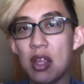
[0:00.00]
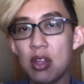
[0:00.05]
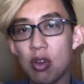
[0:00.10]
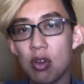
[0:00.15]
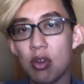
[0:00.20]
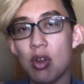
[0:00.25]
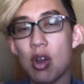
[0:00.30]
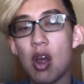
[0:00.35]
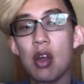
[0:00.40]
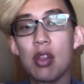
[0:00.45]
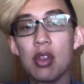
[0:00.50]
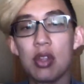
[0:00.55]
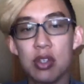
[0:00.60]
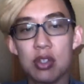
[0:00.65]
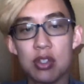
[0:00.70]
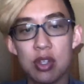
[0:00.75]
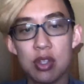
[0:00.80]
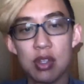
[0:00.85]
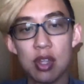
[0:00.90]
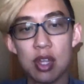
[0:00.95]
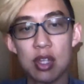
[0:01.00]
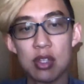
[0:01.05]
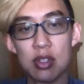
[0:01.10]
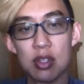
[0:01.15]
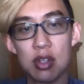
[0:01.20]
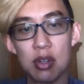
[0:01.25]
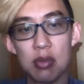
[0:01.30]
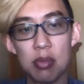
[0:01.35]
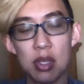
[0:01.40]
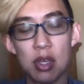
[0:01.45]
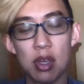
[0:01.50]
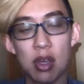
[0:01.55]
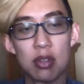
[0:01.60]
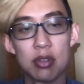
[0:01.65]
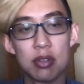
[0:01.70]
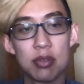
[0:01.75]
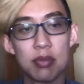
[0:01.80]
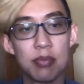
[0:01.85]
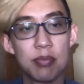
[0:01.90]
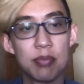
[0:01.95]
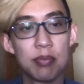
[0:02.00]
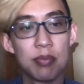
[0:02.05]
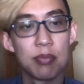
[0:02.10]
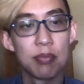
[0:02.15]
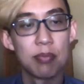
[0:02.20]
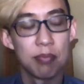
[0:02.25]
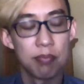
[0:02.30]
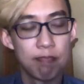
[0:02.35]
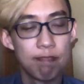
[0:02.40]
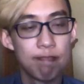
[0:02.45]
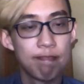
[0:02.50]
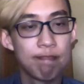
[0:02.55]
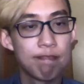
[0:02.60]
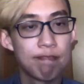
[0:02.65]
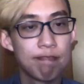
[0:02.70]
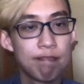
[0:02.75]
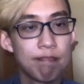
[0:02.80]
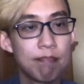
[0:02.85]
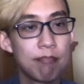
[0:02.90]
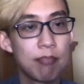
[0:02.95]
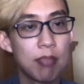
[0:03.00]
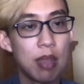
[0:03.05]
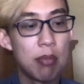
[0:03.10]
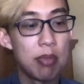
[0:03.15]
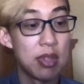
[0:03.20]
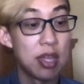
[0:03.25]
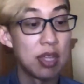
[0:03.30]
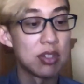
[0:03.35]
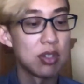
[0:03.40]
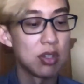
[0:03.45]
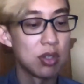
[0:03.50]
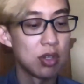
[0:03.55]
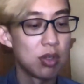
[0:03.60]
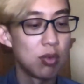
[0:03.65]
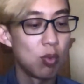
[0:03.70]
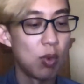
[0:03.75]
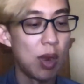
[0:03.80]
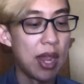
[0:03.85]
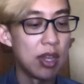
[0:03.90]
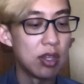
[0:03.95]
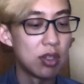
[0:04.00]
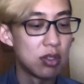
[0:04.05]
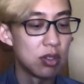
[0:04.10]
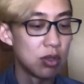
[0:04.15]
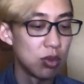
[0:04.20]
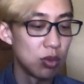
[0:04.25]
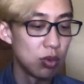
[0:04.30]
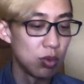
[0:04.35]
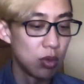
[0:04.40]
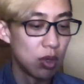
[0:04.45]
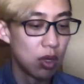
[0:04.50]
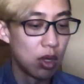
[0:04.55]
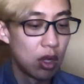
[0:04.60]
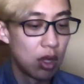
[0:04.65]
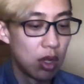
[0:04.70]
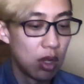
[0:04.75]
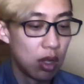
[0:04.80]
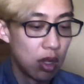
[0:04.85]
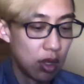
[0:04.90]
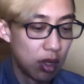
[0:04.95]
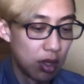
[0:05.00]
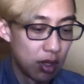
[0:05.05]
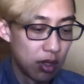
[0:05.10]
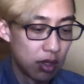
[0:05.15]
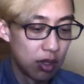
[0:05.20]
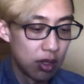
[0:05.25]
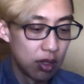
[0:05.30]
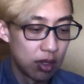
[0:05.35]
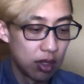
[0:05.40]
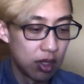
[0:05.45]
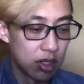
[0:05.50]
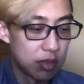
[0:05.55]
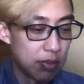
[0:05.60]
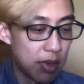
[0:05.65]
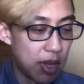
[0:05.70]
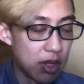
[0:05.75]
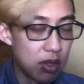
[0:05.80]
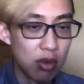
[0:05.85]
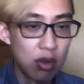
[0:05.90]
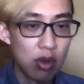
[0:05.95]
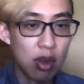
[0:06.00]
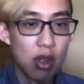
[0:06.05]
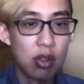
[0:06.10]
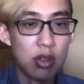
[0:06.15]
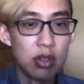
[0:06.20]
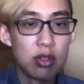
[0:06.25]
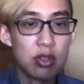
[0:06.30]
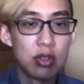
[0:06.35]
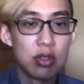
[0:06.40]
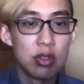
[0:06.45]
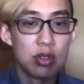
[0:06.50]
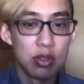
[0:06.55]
your knowledge, and that's going to be awesome. I mean, that's a good way to expand your knowledge.